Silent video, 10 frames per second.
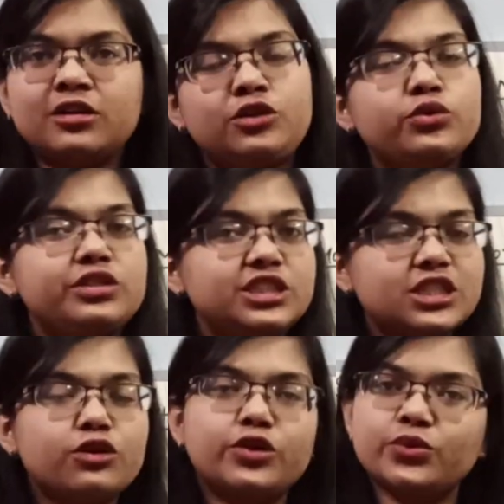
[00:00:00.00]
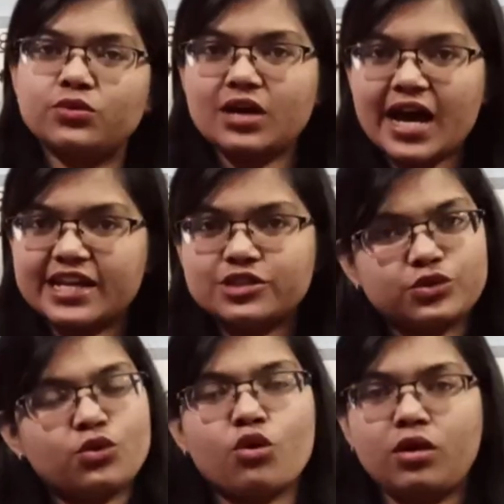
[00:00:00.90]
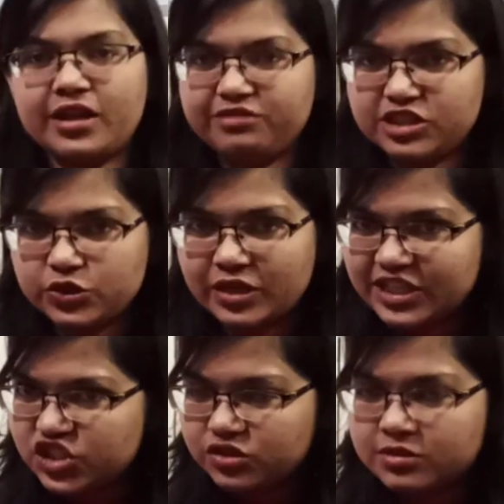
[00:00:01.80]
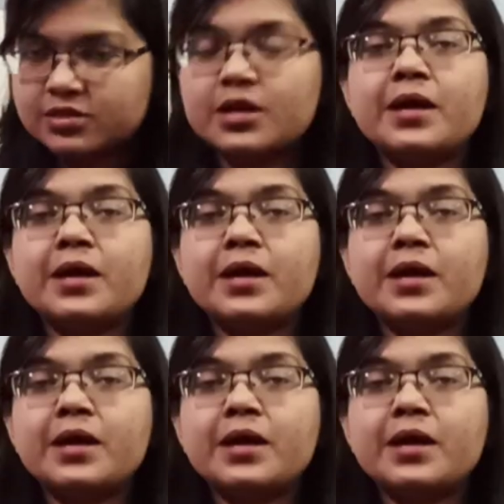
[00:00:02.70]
to reach out to you guys through online video lectures.